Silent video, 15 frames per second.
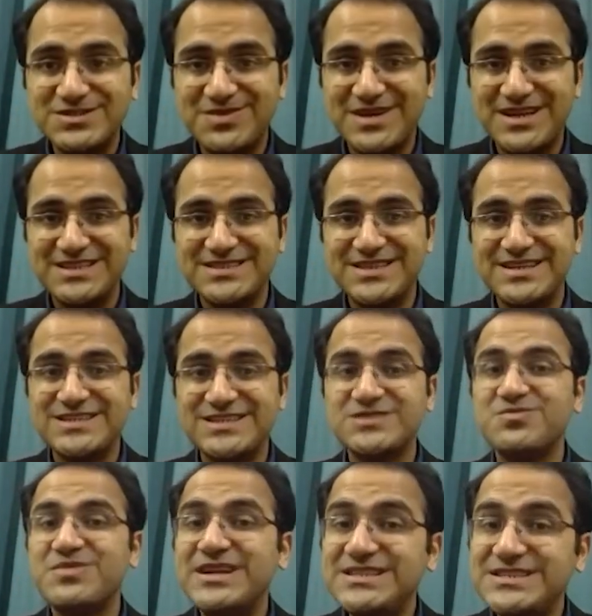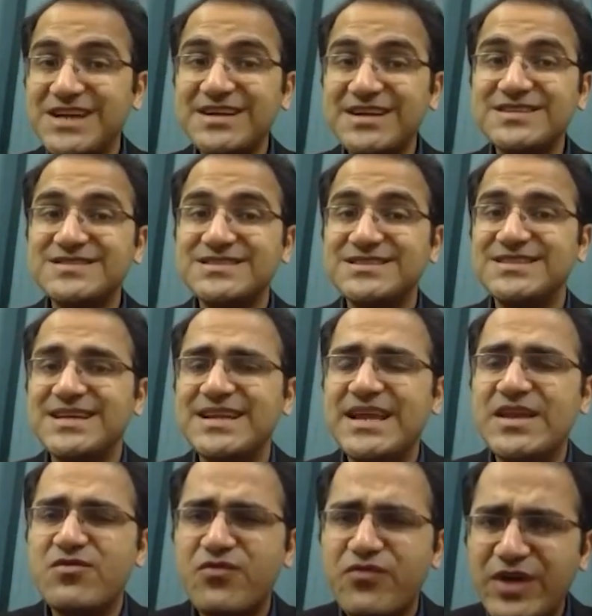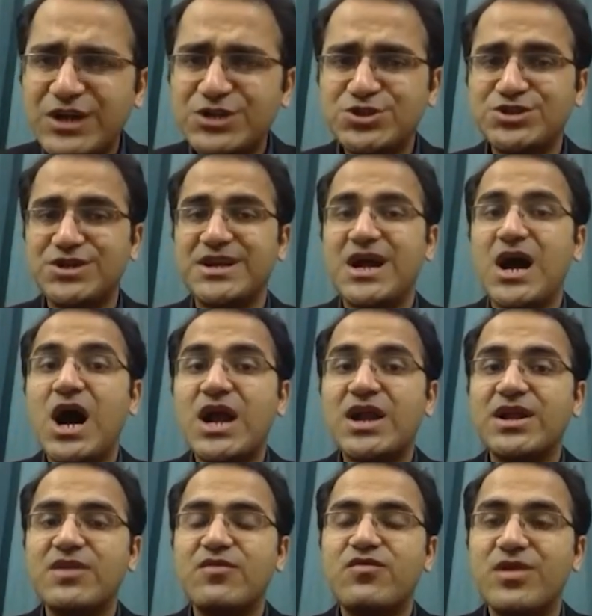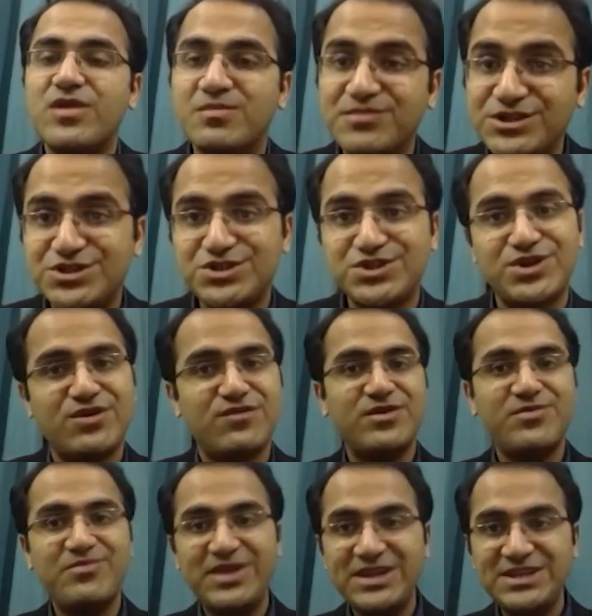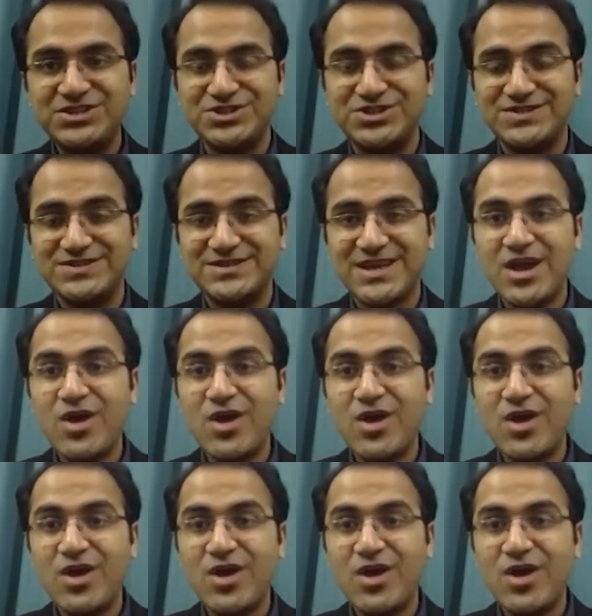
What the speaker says: is meningitis? Meningitis is an infection or inflammation of the meninges.